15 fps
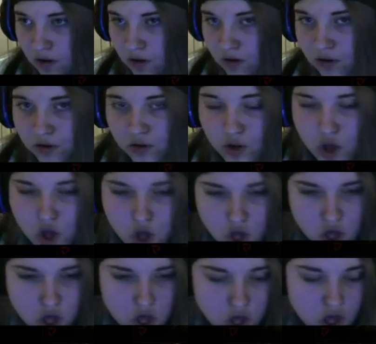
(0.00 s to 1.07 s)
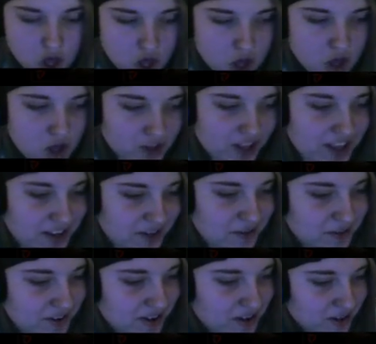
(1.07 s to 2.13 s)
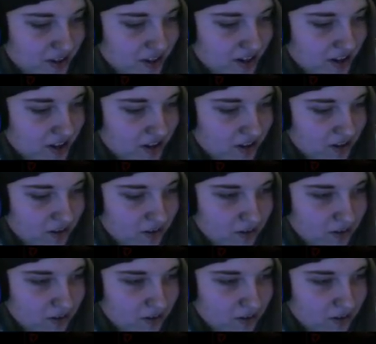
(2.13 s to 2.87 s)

No. I don't know how to get out.